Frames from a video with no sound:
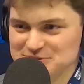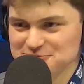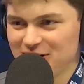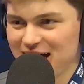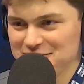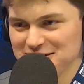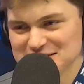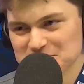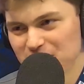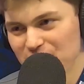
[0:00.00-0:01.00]
year's was a 5, and
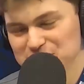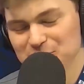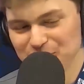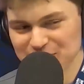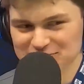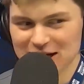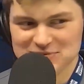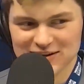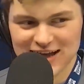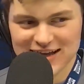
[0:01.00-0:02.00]
it's impossible to live
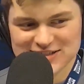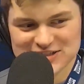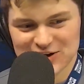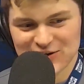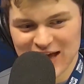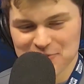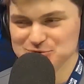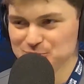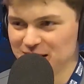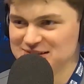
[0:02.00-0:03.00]
up to last year, and that
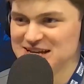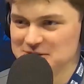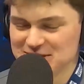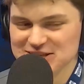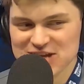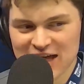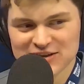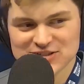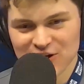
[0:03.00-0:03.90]
was always going to be the challenge.